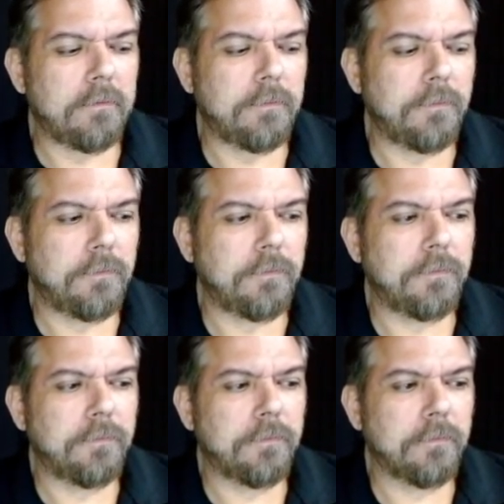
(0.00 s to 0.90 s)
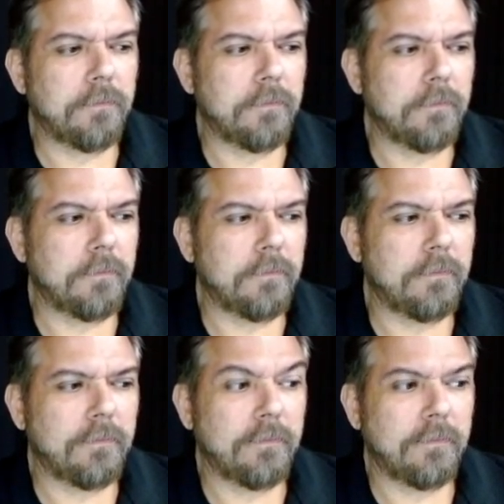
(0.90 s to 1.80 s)

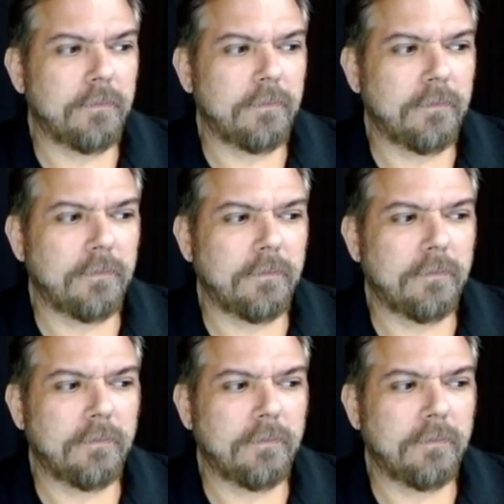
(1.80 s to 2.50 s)
This person isn't speaking.